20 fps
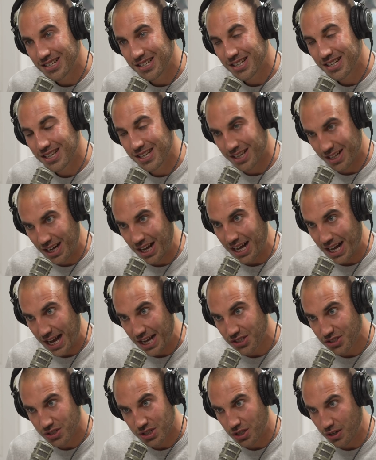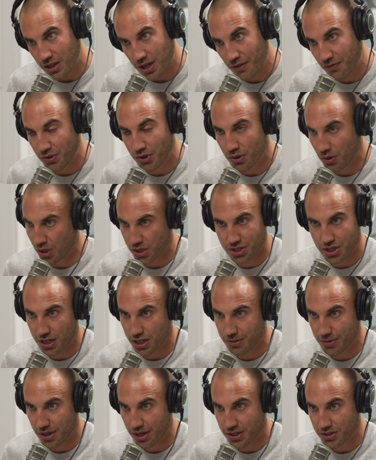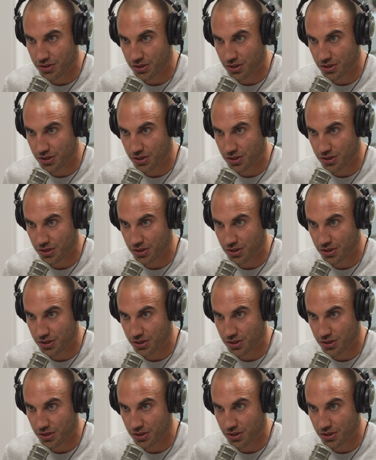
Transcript: can I ask if you don't want to talk about it? It's